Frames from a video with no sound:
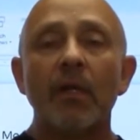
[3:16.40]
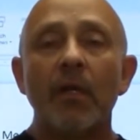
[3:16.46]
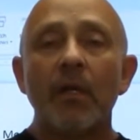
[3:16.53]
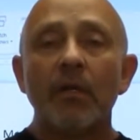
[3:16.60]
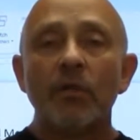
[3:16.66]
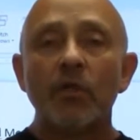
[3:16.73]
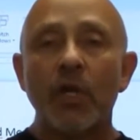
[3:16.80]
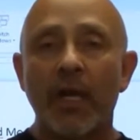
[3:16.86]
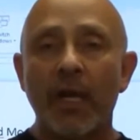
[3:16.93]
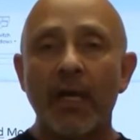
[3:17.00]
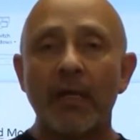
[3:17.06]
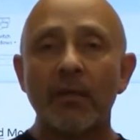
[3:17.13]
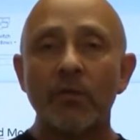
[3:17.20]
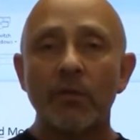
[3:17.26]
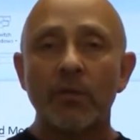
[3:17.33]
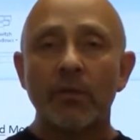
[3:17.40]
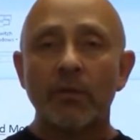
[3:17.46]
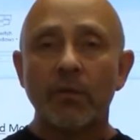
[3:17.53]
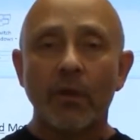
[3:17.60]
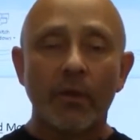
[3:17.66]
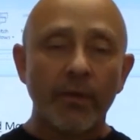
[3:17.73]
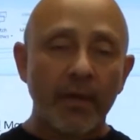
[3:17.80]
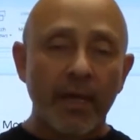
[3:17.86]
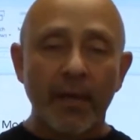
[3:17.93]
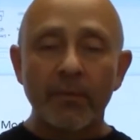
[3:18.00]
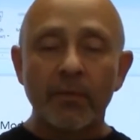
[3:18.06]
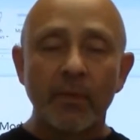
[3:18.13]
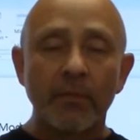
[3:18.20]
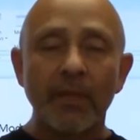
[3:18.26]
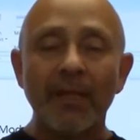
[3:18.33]
changed. The names
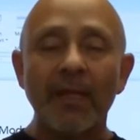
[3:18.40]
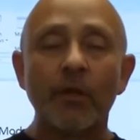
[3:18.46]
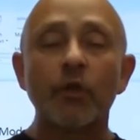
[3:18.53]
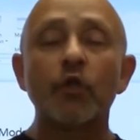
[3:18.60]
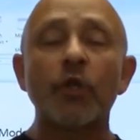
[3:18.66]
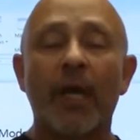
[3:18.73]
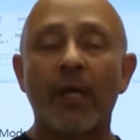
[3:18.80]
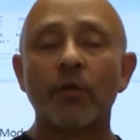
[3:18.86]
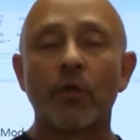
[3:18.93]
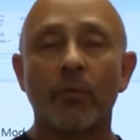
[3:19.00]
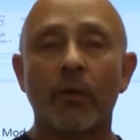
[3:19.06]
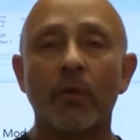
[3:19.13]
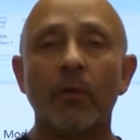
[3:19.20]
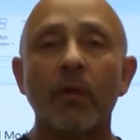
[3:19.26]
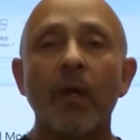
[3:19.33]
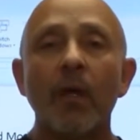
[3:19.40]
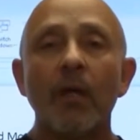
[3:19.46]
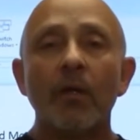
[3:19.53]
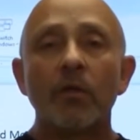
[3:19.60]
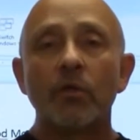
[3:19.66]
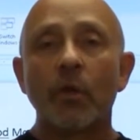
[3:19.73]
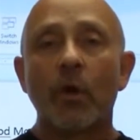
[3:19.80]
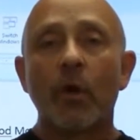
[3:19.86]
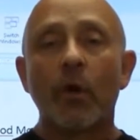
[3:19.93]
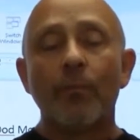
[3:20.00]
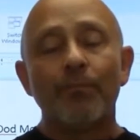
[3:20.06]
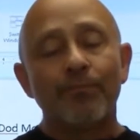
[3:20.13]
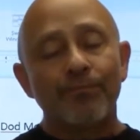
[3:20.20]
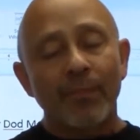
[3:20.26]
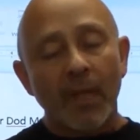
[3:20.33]
can be interchangeable. So
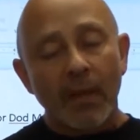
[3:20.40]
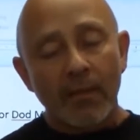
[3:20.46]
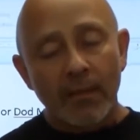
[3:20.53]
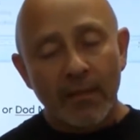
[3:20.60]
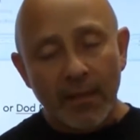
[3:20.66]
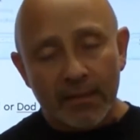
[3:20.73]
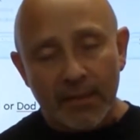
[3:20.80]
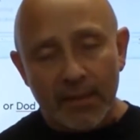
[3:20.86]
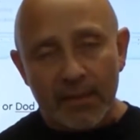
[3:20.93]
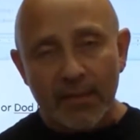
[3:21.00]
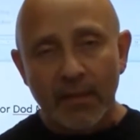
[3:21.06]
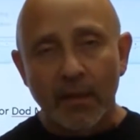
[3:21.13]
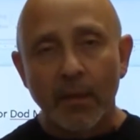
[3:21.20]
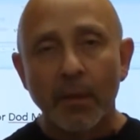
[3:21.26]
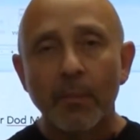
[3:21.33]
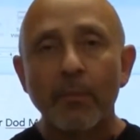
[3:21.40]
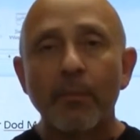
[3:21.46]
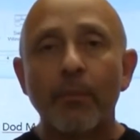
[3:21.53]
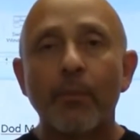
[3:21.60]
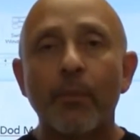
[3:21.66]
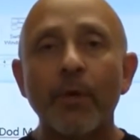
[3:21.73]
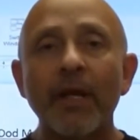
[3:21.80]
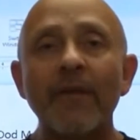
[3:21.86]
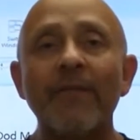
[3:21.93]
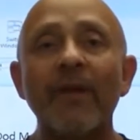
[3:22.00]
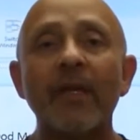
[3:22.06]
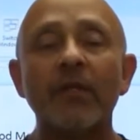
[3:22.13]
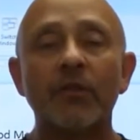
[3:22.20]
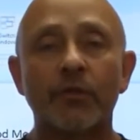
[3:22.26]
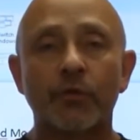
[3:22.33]
this is their brief
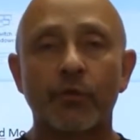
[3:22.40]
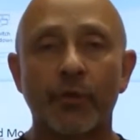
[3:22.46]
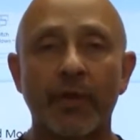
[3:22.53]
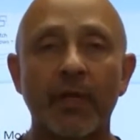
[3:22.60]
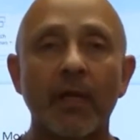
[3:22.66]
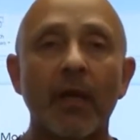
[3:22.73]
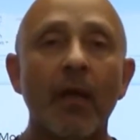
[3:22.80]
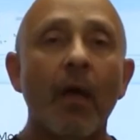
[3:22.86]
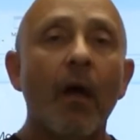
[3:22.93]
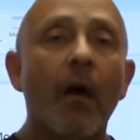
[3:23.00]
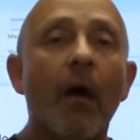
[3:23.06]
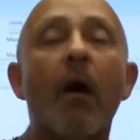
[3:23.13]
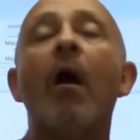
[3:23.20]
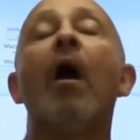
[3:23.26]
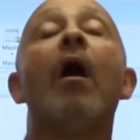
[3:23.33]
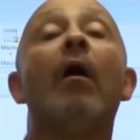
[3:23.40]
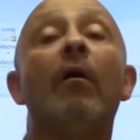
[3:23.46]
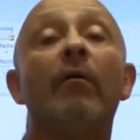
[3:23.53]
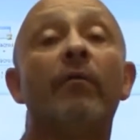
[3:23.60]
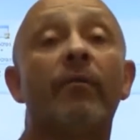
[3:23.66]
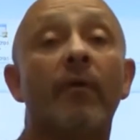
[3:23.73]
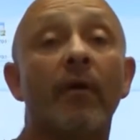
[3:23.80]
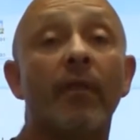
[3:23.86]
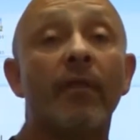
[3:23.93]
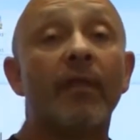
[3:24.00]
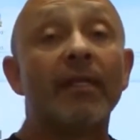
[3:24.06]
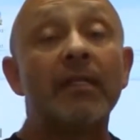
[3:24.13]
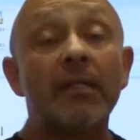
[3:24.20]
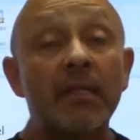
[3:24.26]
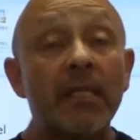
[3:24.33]
history of
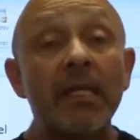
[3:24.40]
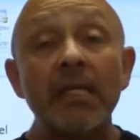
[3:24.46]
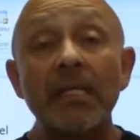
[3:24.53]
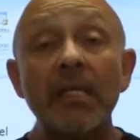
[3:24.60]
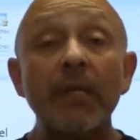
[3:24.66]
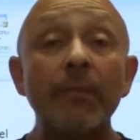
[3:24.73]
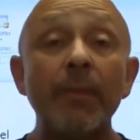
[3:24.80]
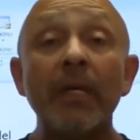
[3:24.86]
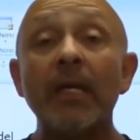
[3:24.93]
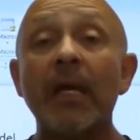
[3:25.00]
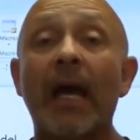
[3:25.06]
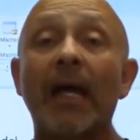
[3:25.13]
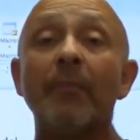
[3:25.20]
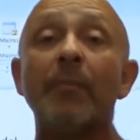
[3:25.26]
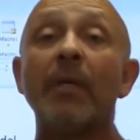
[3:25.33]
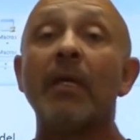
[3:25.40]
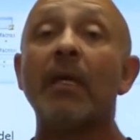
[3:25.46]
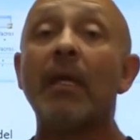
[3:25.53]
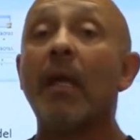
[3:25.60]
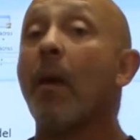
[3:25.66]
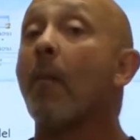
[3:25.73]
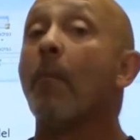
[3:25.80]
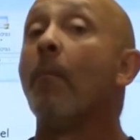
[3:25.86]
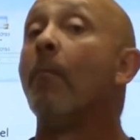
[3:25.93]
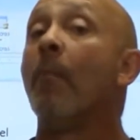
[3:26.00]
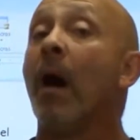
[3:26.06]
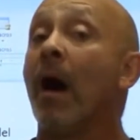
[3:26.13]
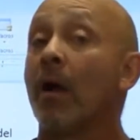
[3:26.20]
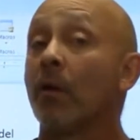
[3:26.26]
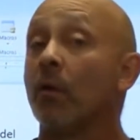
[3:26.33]
the TCP/IP
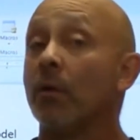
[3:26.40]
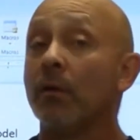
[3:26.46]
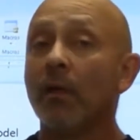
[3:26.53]
model.